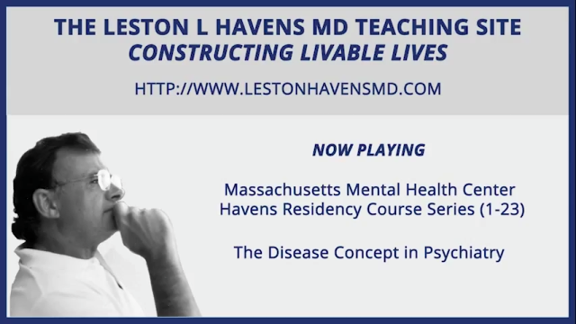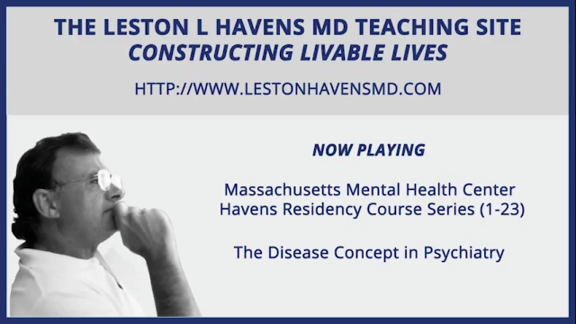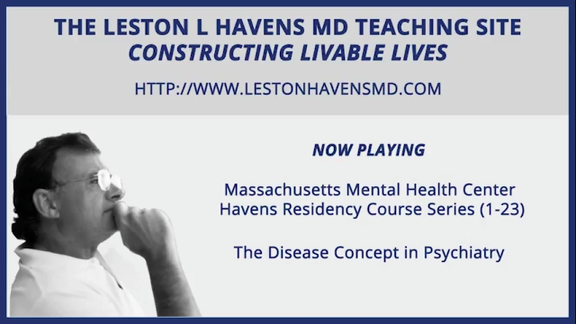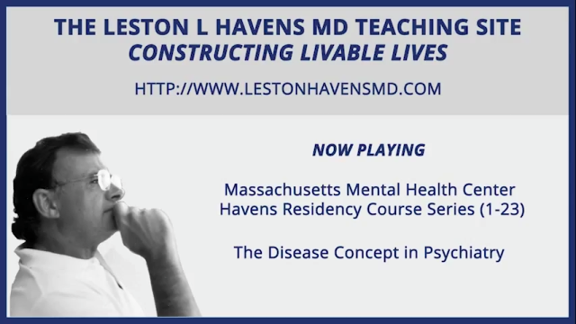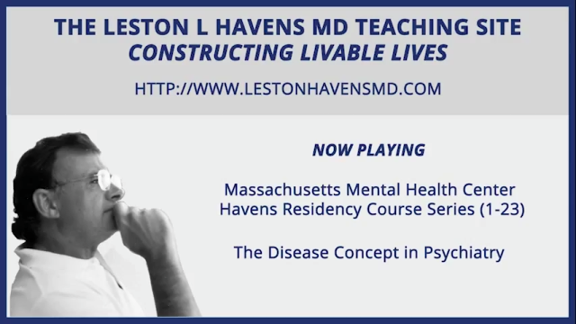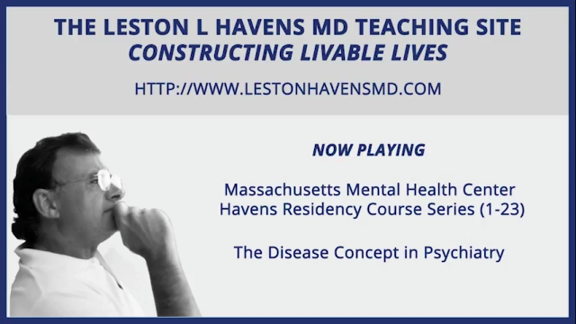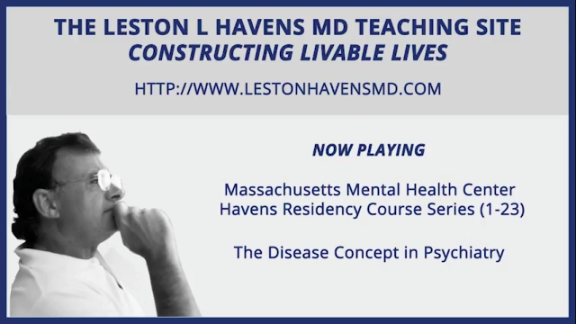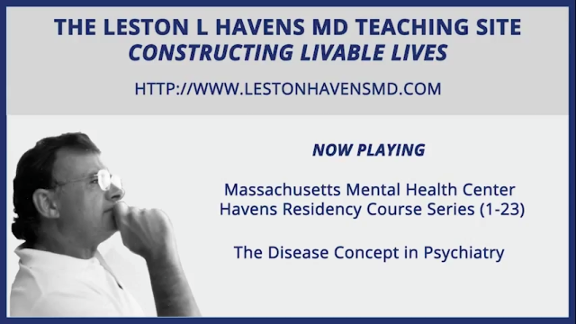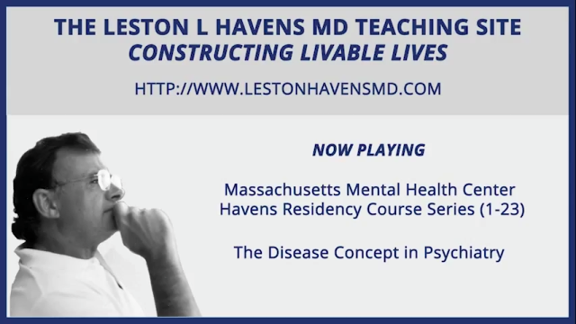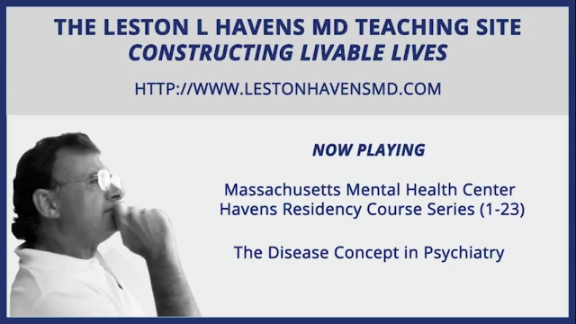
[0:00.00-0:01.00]

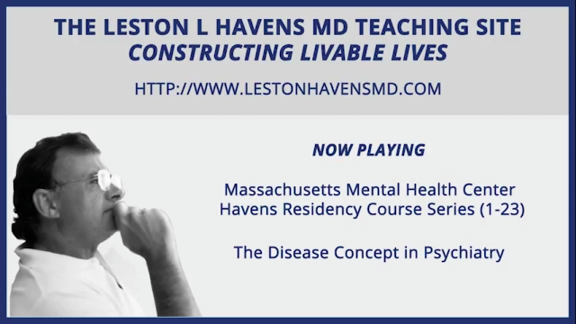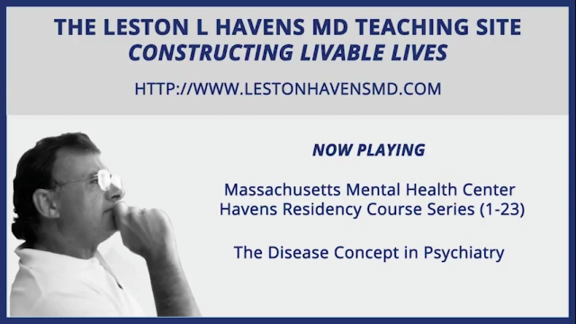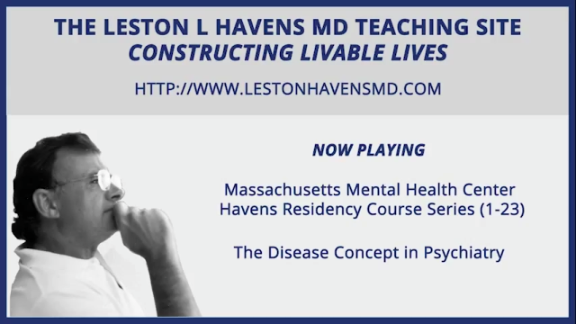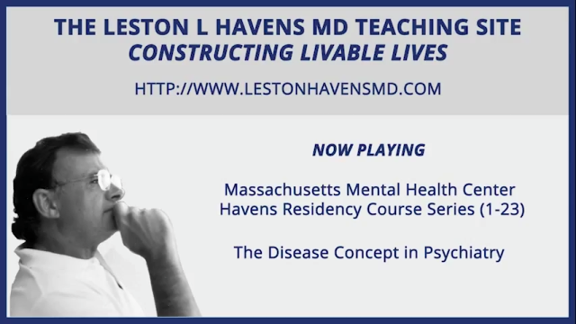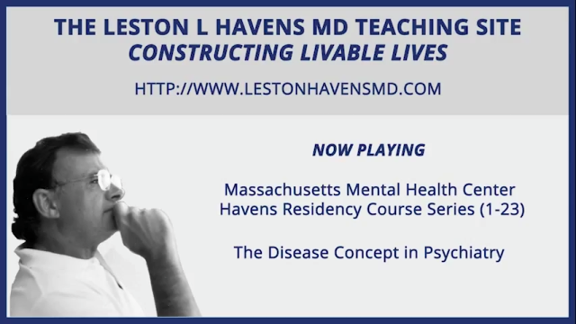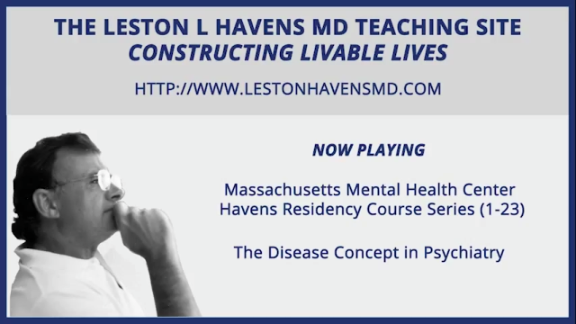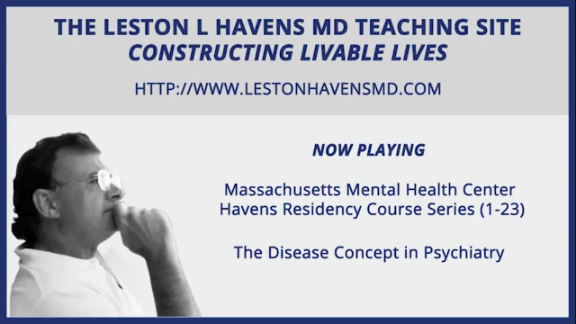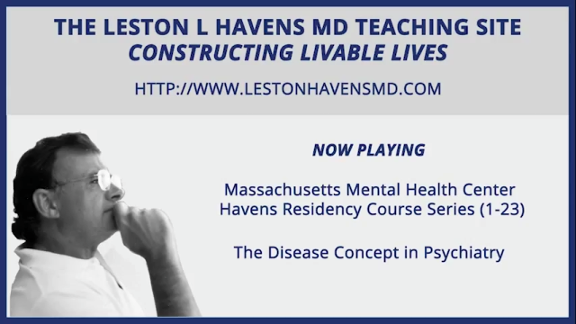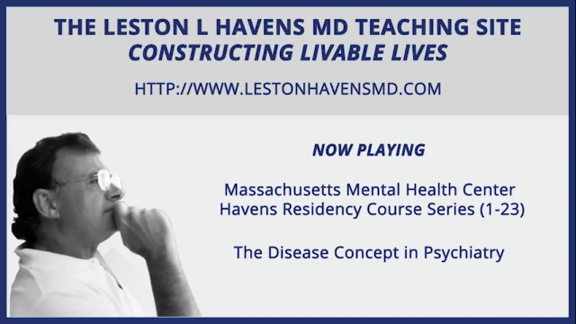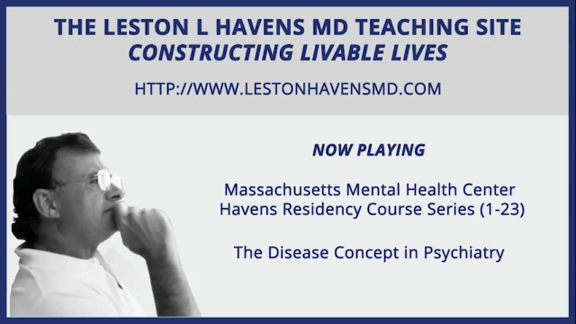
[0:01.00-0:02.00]

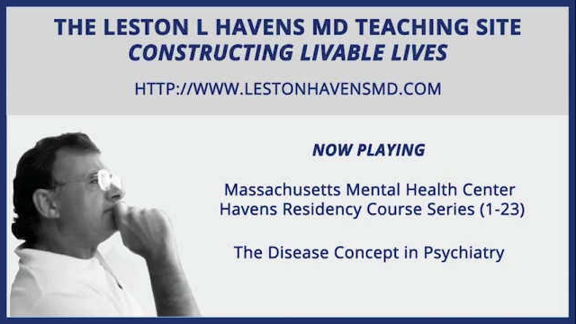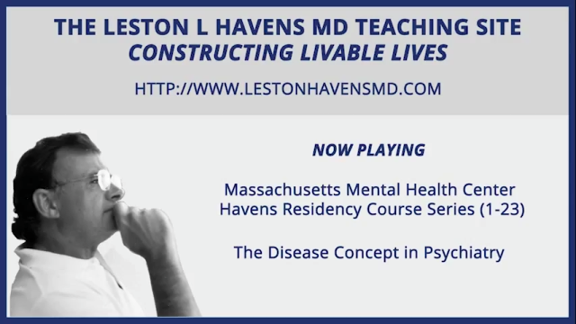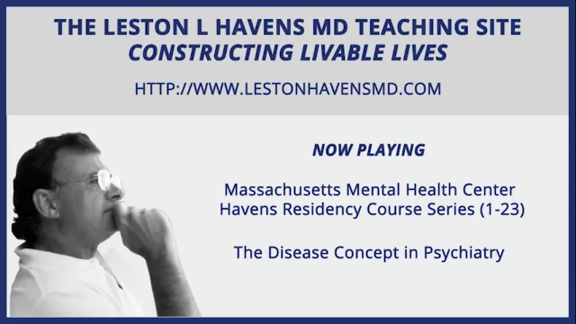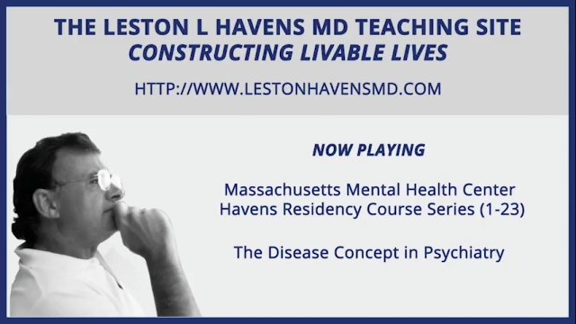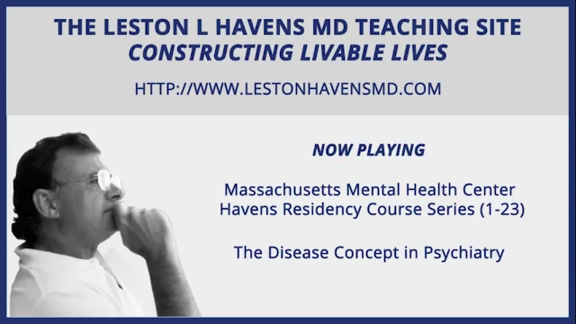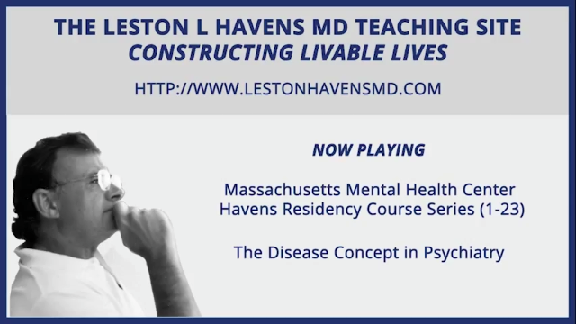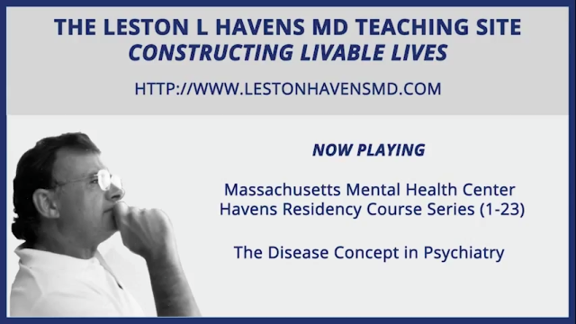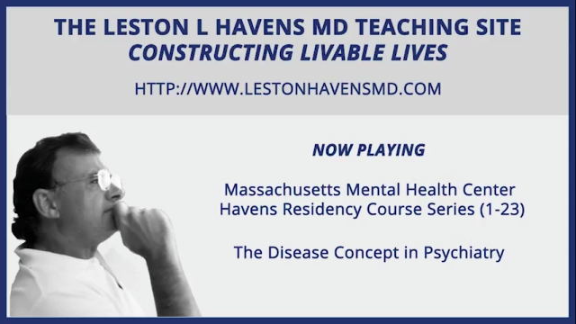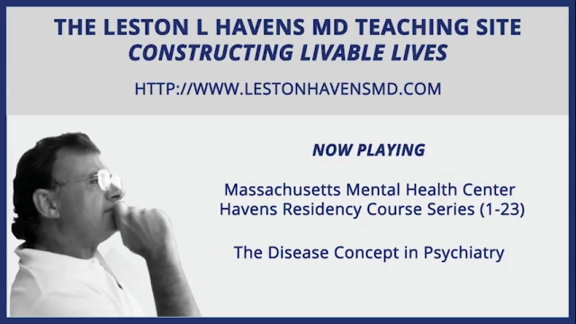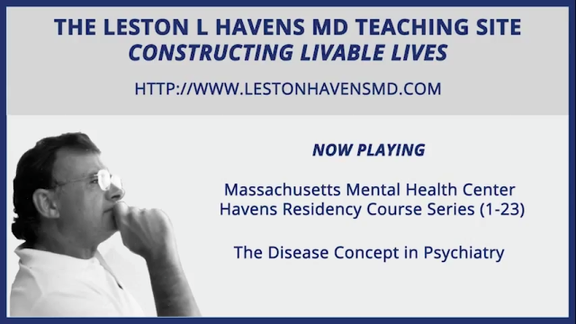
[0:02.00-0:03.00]

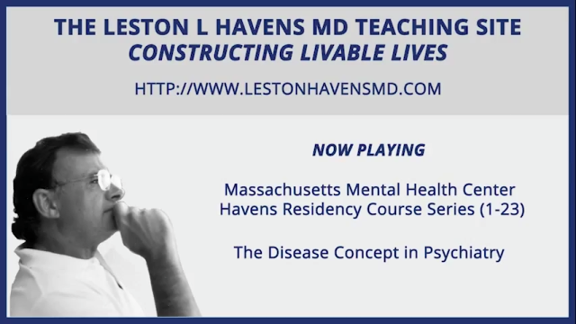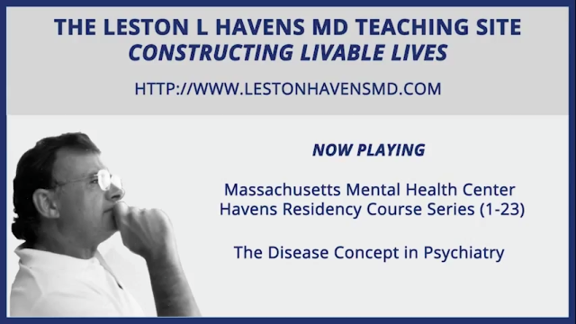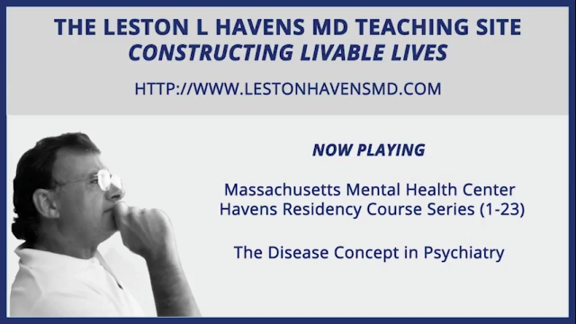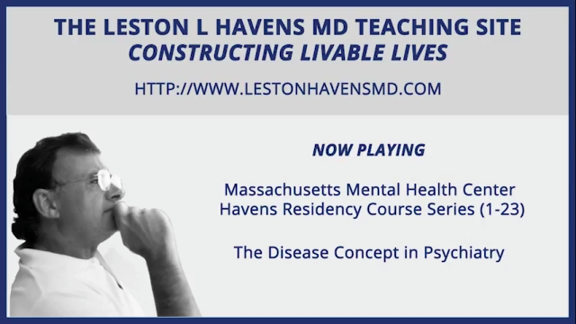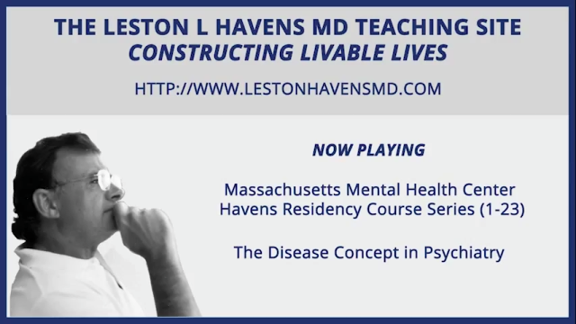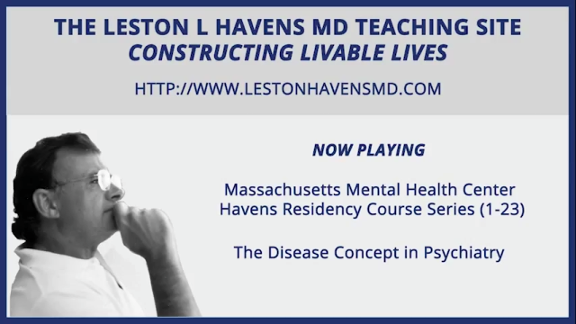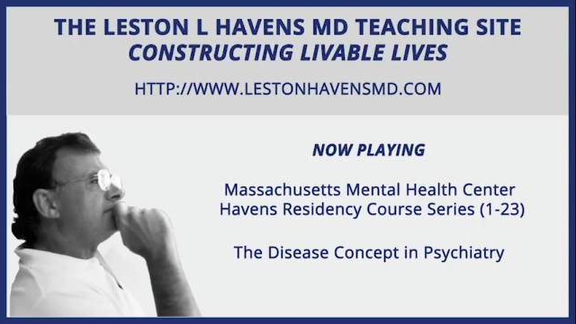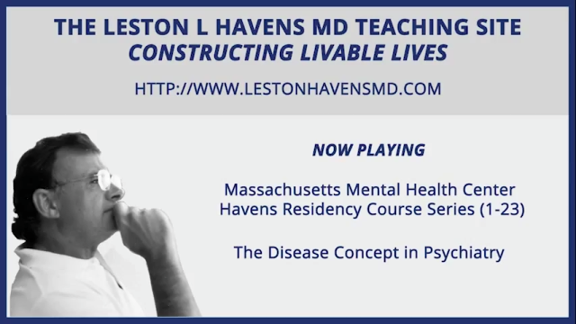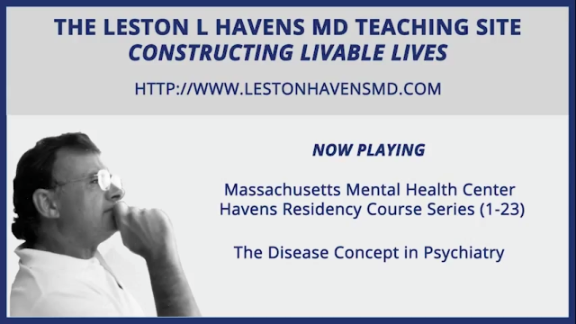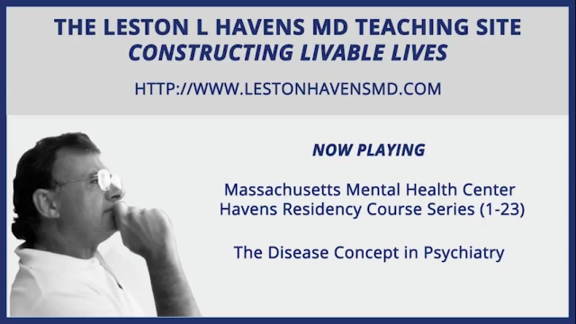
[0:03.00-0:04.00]

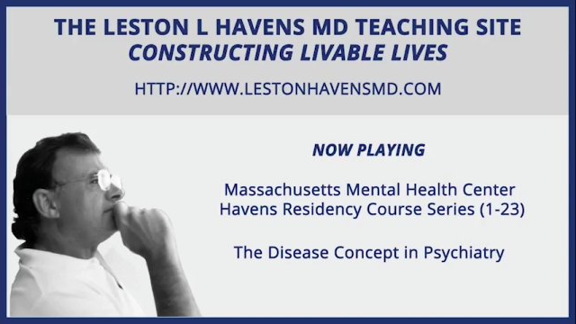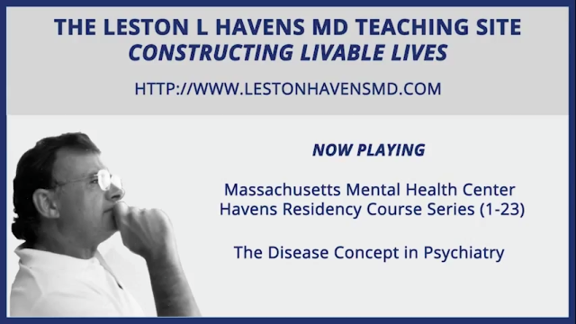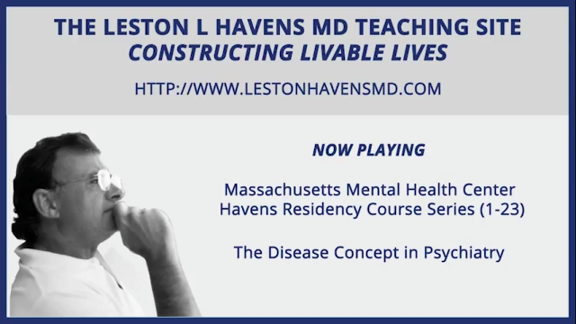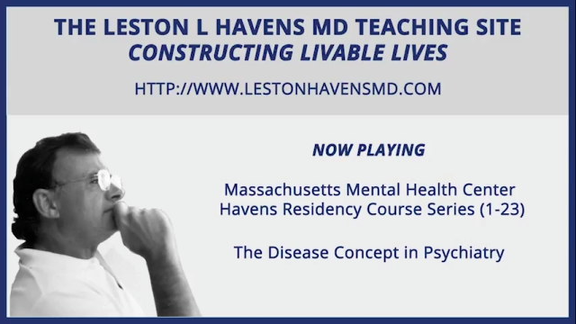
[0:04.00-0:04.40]
(no lip movement)